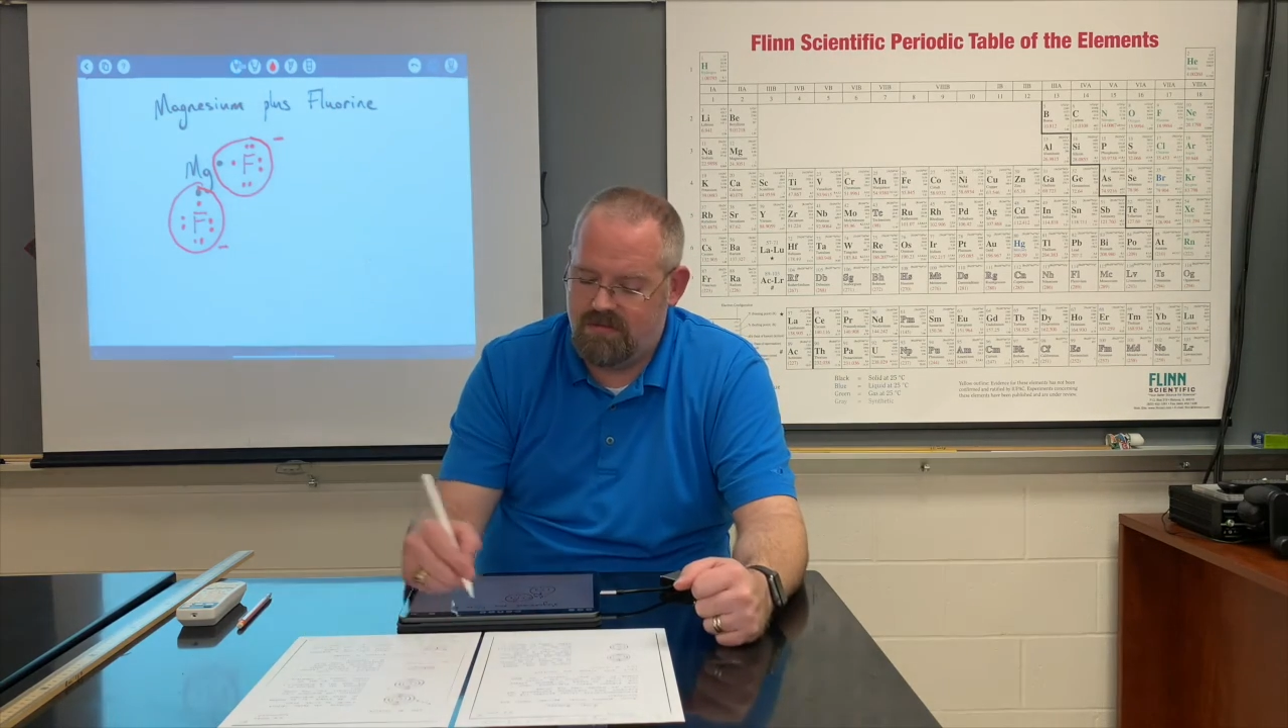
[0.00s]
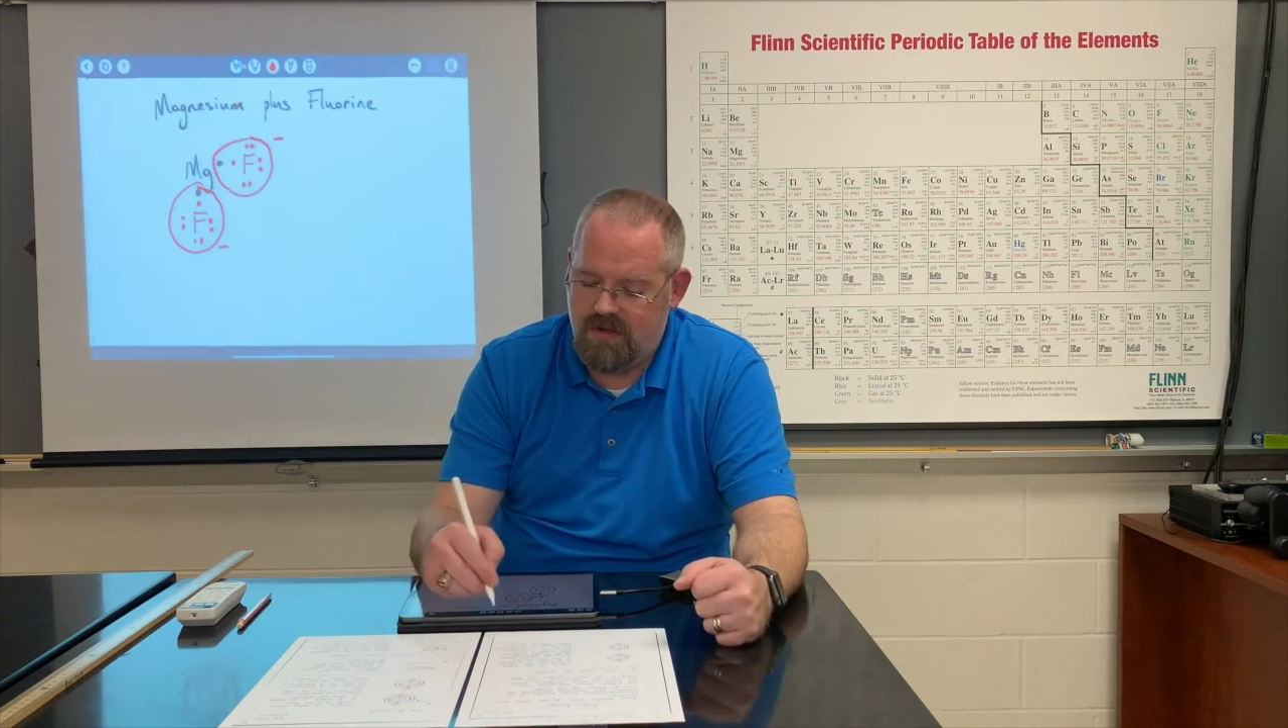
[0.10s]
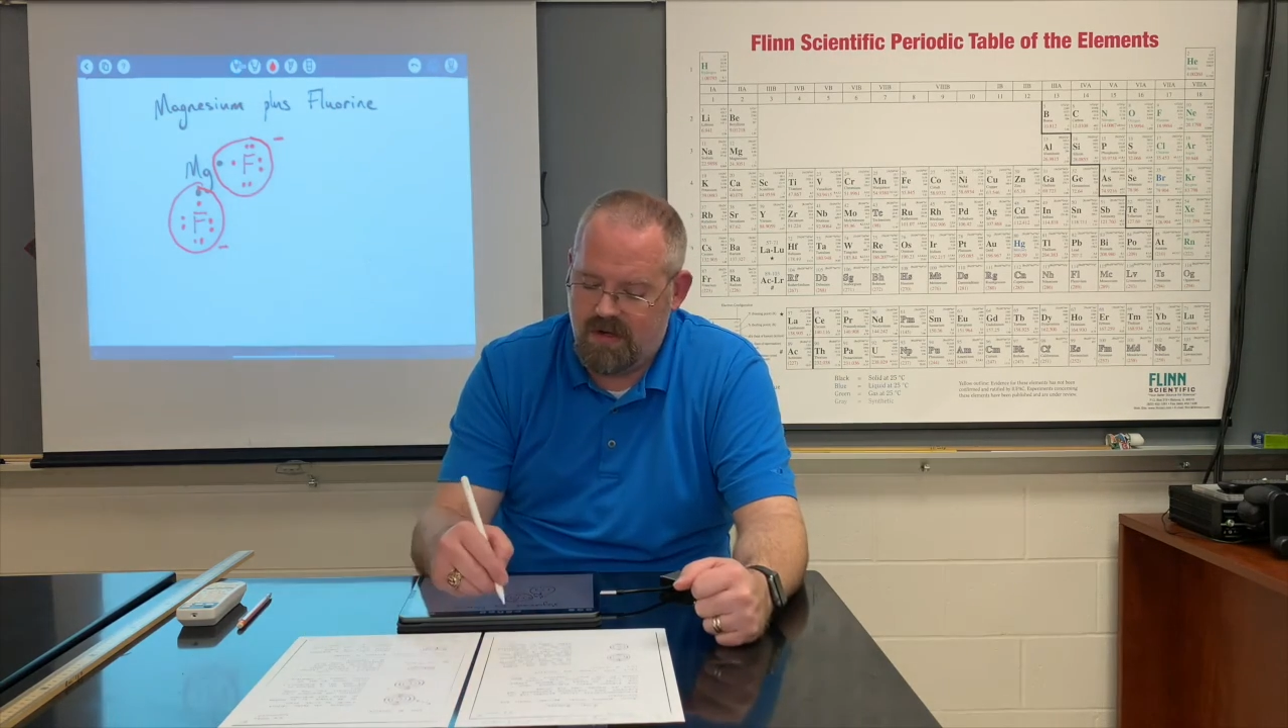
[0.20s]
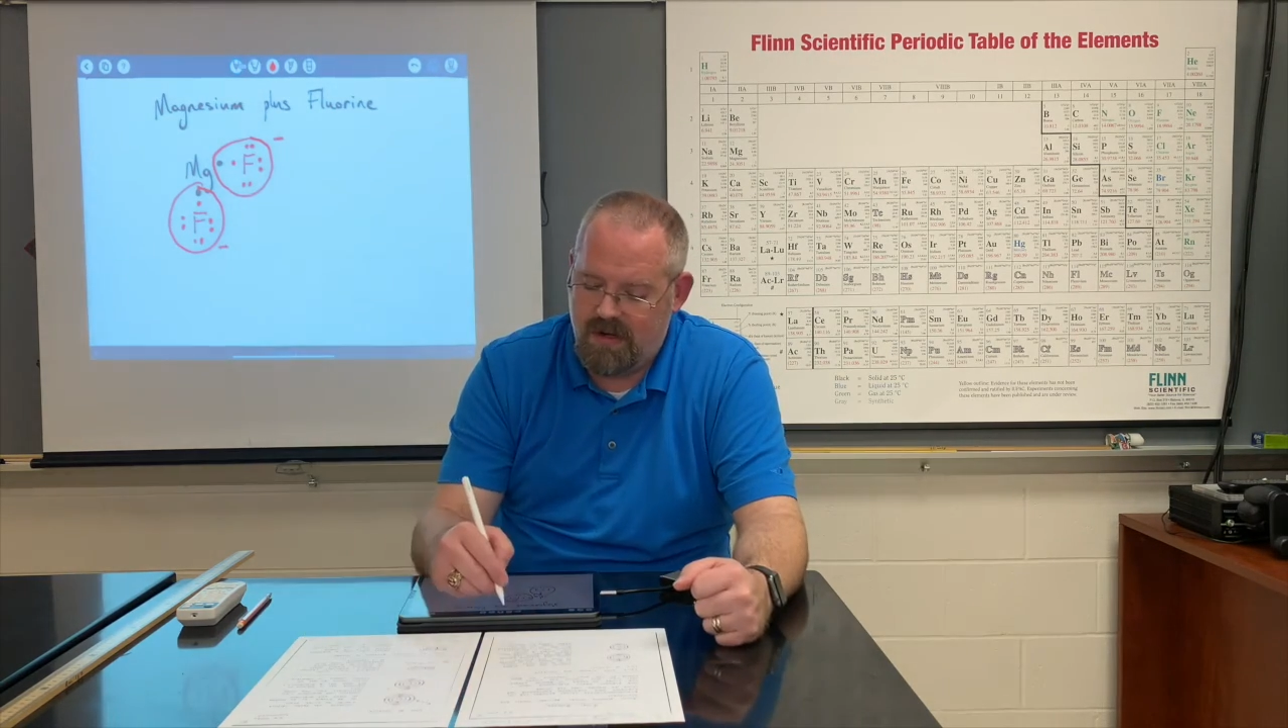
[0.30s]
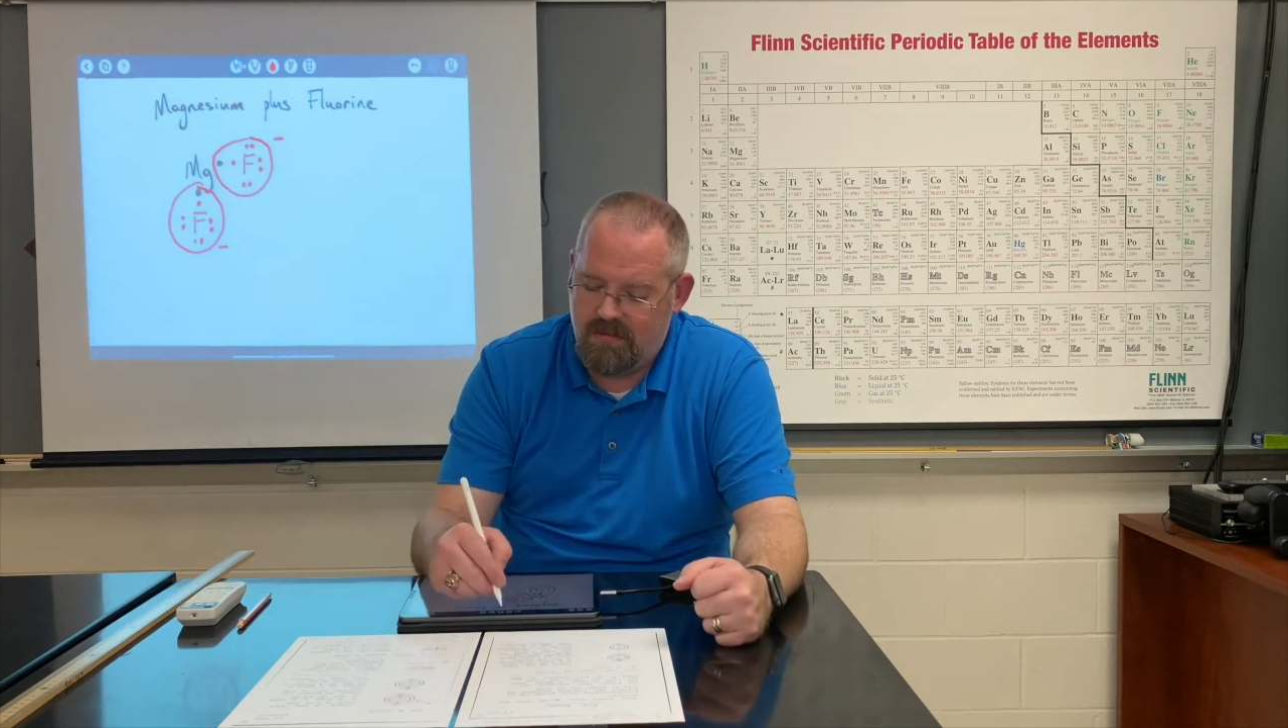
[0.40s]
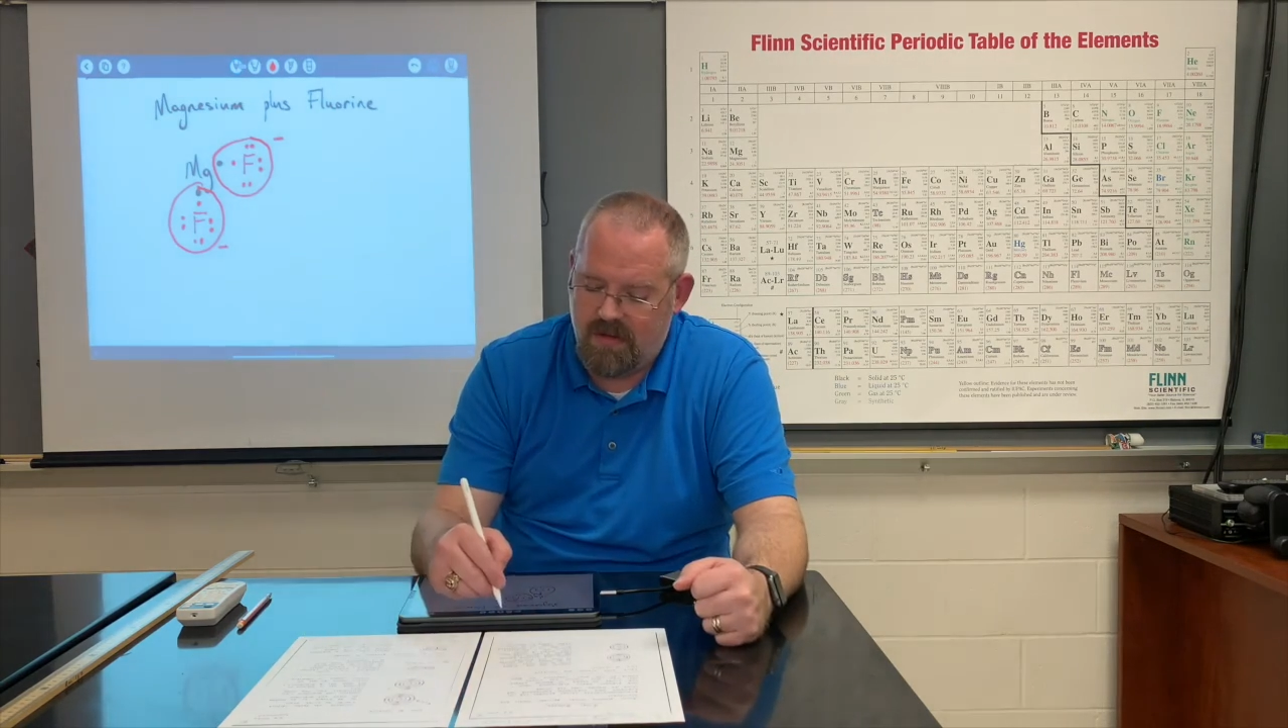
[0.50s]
And I'm